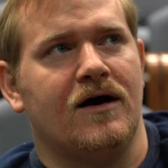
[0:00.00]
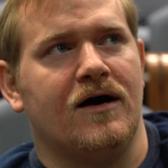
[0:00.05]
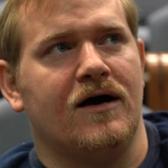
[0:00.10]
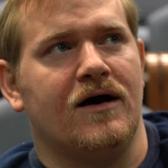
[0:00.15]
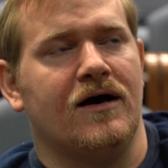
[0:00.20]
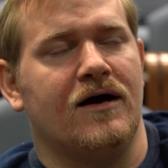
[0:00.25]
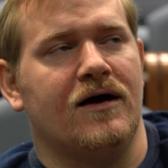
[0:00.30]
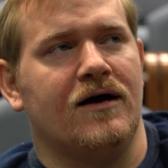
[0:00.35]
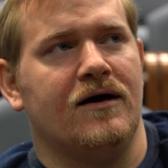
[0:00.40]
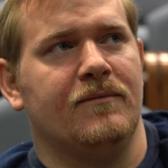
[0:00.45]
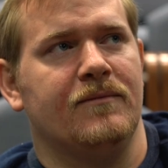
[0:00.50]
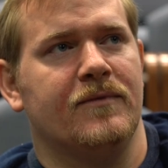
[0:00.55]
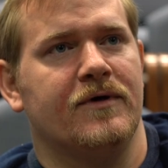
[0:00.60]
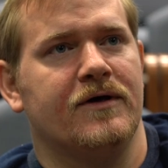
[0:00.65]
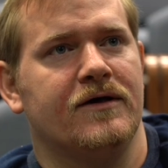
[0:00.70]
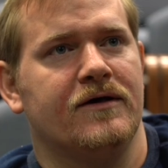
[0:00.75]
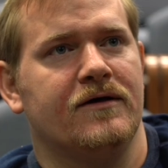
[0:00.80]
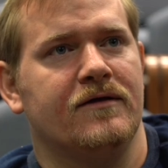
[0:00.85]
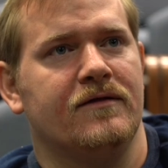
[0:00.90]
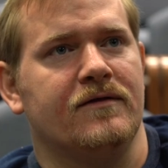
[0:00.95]

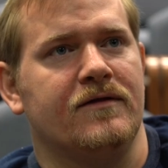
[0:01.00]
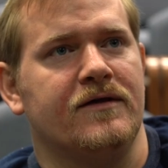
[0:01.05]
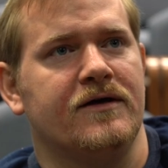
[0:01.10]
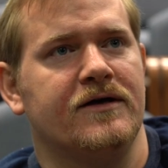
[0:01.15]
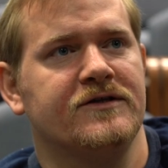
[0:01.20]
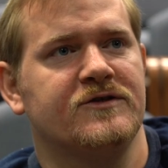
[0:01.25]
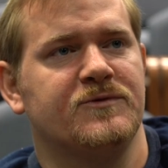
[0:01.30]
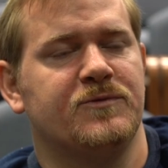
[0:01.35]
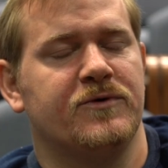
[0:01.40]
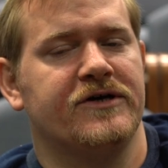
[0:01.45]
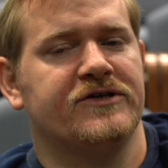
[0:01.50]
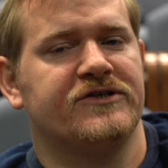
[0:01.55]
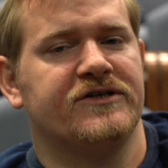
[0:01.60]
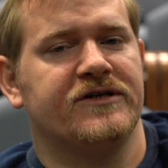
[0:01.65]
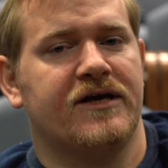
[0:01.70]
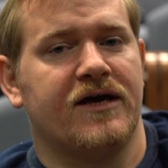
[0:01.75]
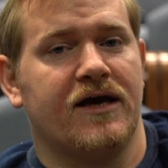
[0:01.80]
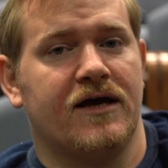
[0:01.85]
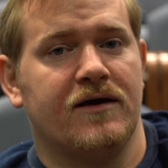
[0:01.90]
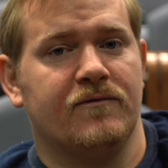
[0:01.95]
The inspiration
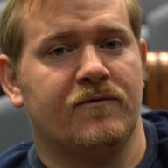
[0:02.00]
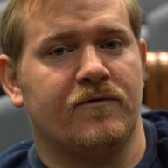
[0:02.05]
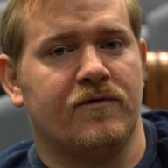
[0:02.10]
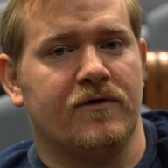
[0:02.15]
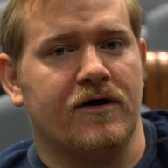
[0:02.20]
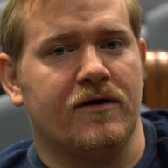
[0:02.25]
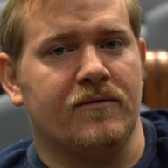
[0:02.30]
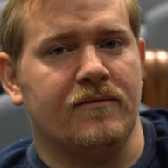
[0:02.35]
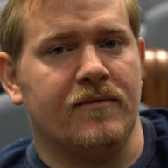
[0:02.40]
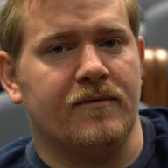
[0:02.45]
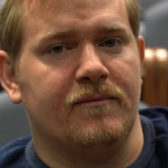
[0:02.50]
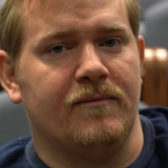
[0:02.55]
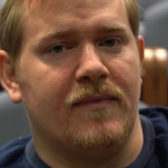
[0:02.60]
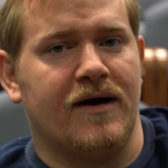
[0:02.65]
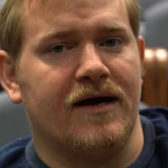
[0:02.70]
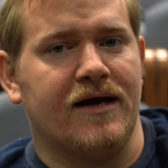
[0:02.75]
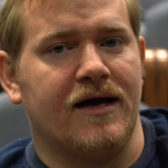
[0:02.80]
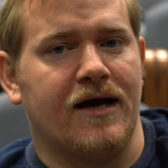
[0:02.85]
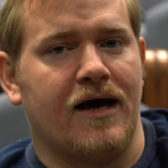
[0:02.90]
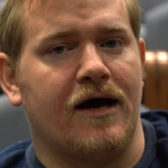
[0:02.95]
came from
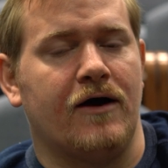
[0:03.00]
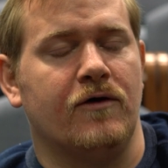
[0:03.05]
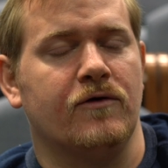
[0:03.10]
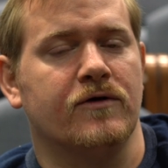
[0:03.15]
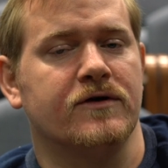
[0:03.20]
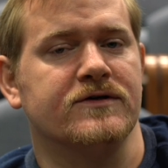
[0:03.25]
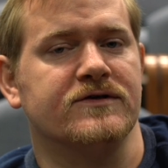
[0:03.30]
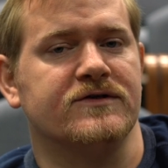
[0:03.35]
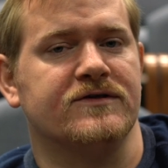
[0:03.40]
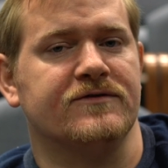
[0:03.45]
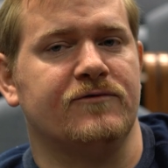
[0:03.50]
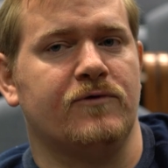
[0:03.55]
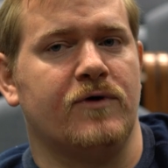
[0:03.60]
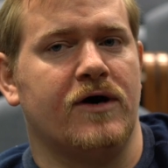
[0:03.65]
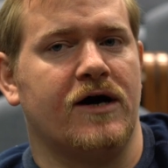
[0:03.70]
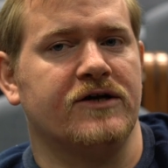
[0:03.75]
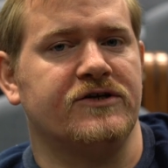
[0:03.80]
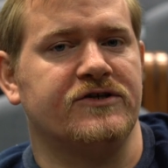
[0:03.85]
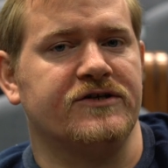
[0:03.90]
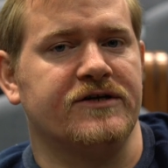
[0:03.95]
my hours of
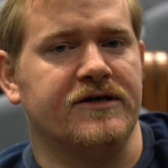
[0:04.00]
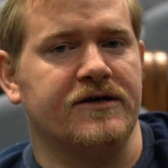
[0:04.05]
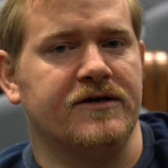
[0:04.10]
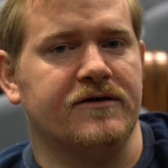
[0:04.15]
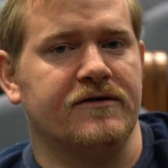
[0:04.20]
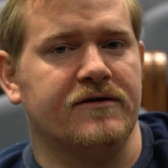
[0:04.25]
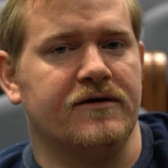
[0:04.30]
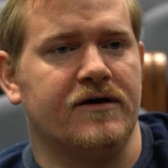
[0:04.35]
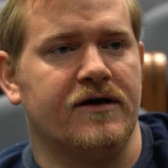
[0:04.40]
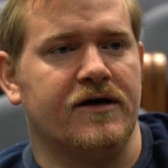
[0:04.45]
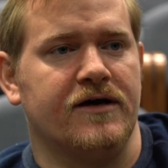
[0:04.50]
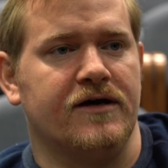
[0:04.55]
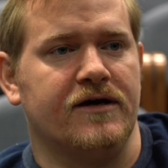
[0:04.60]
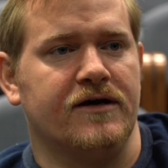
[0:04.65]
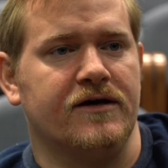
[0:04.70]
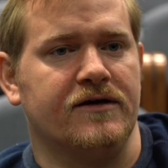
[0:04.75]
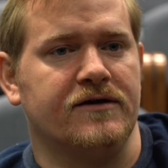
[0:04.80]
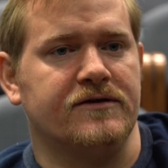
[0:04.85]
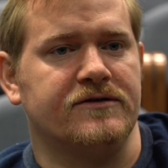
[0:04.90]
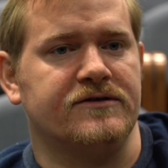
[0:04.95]
watching
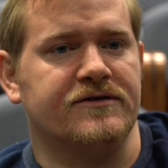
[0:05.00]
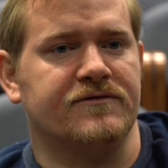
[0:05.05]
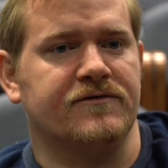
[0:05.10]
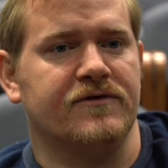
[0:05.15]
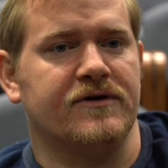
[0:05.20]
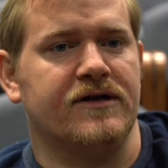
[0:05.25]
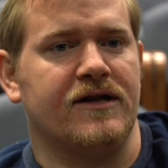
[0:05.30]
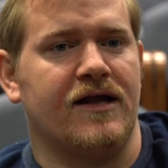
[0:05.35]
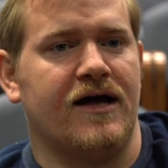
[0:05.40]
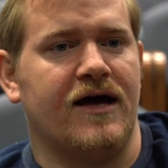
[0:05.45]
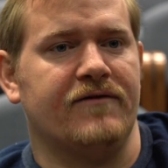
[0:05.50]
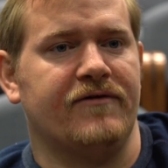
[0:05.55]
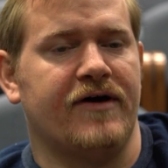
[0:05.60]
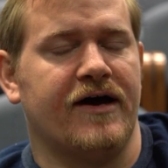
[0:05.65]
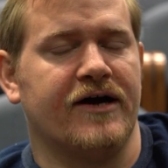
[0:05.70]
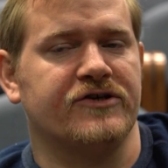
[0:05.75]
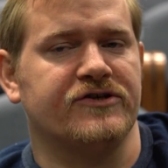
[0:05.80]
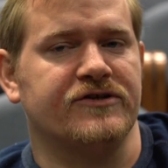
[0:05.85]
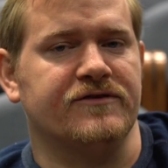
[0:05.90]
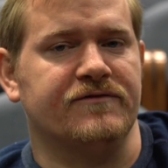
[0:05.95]
different live
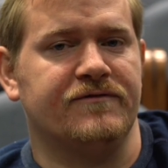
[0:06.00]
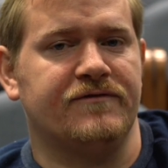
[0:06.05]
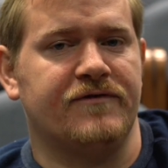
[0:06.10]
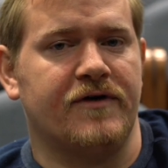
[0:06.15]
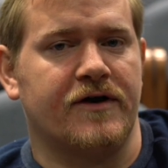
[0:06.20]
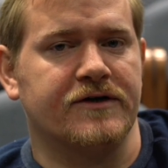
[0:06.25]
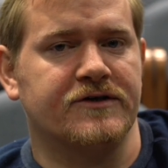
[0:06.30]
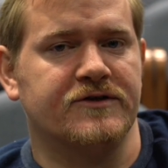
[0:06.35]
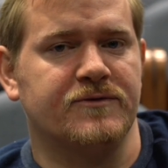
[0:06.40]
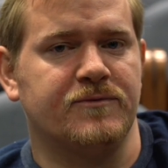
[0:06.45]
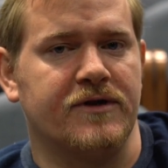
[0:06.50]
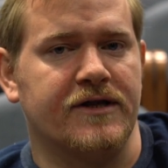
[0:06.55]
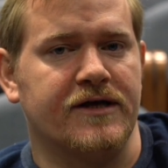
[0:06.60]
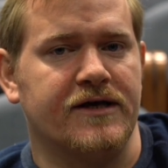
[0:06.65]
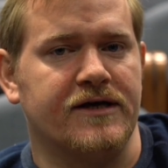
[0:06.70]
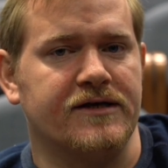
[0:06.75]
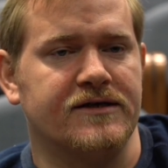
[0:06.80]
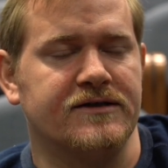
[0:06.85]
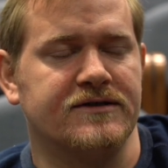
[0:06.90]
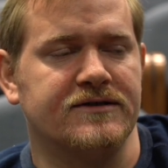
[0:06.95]
action farce
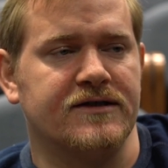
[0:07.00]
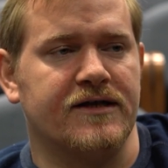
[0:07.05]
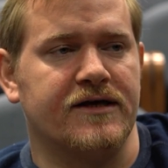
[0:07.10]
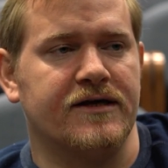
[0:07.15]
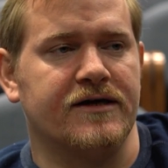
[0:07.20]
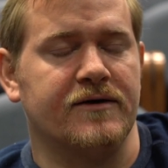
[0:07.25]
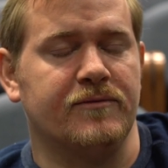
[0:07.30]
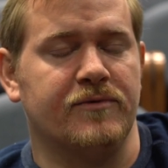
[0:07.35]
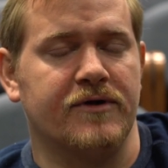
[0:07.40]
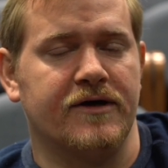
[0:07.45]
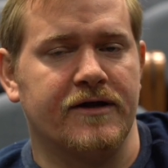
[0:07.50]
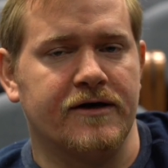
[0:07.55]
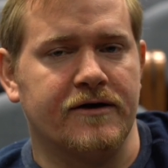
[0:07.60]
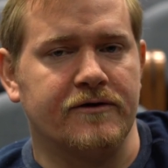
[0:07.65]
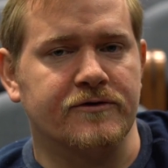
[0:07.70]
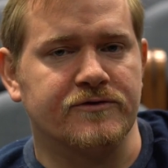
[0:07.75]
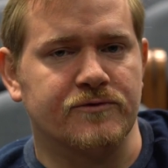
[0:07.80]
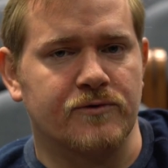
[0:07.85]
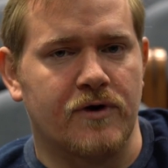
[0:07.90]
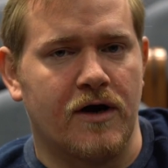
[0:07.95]
plays, like A Play That
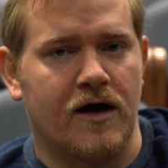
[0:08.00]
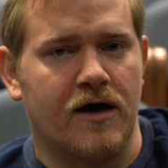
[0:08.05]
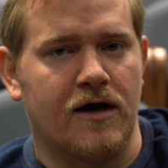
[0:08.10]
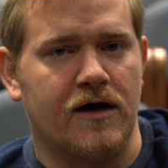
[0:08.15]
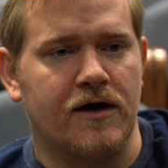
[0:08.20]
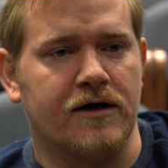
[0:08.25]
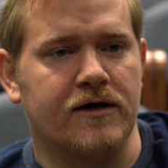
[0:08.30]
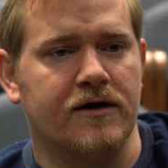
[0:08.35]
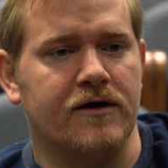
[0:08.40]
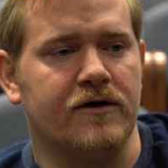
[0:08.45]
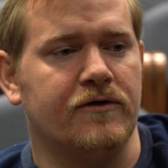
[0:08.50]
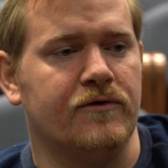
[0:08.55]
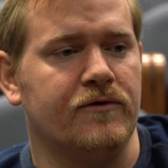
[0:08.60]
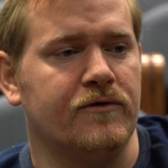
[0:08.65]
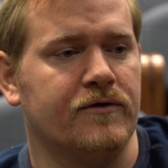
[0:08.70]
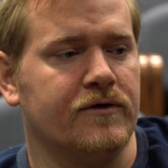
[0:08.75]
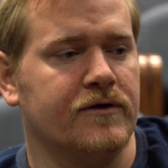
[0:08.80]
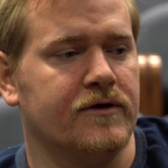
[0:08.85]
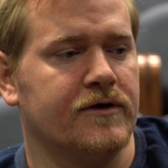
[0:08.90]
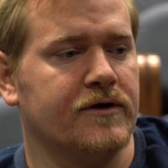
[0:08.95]
Goes Wrong
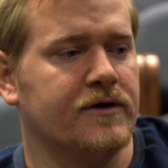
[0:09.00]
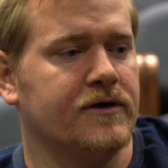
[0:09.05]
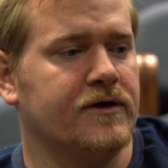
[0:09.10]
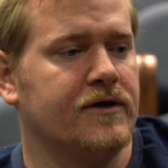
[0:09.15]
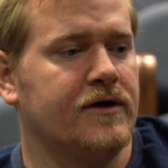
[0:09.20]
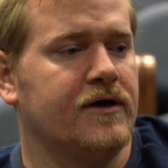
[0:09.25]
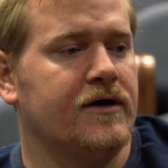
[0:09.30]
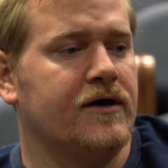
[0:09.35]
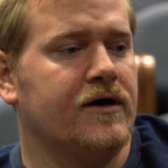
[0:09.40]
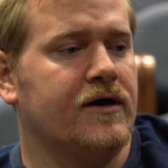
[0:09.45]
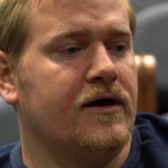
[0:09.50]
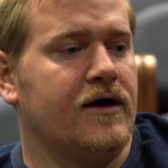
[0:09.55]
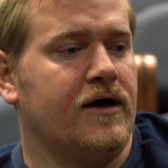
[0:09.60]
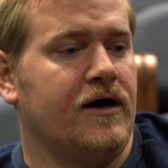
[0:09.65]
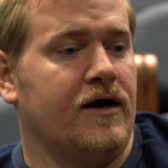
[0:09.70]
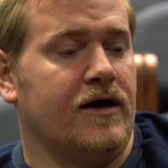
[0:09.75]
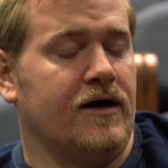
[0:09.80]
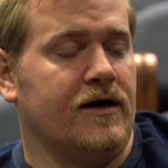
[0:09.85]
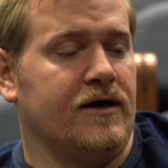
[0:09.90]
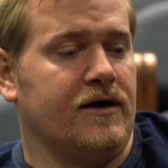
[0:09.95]
or
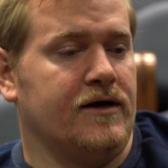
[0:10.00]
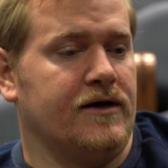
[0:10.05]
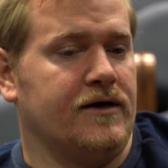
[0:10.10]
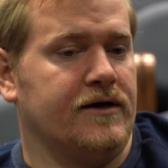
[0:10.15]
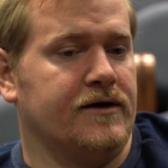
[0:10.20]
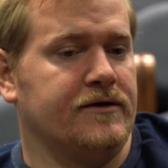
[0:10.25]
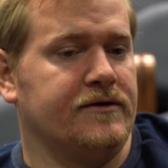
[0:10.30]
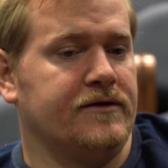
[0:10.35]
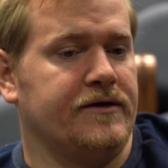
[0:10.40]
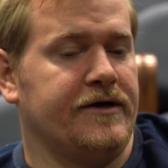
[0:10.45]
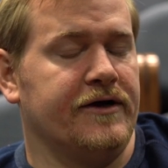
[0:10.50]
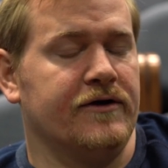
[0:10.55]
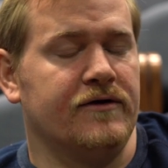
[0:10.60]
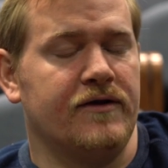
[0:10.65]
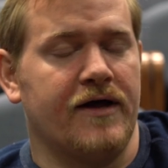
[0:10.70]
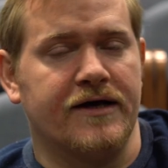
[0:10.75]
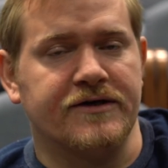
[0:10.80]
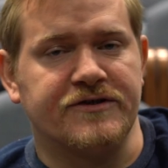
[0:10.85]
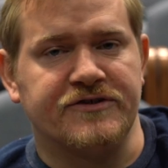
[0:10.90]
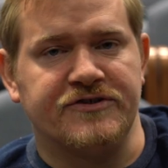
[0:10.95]
Here
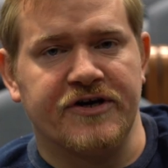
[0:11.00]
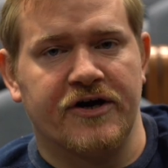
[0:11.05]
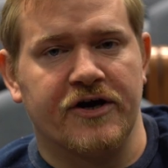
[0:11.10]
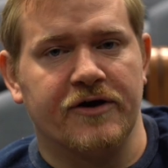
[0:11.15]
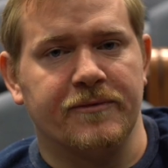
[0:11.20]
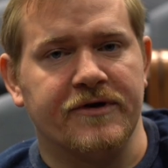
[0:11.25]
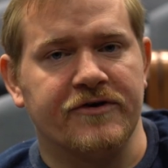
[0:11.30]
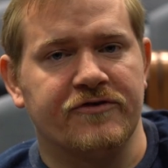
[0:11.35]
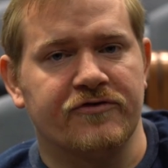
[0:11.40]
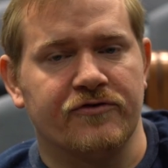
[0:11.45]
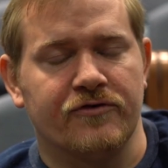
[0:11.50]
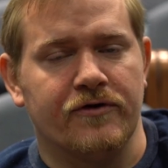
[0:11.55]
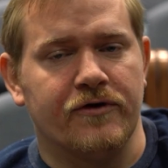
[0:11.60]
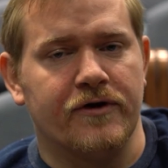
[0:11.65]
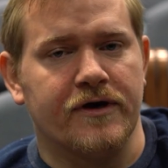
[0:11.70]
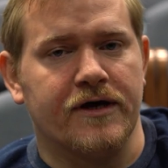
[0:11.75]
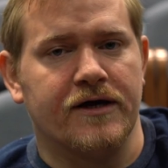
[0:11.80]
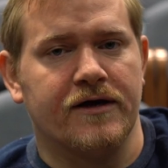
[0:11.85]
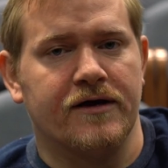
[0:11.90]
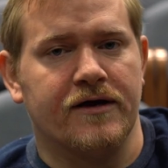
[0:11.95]
Lies Jeremy
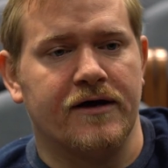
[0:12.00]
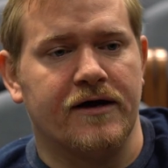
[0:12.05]
Troy.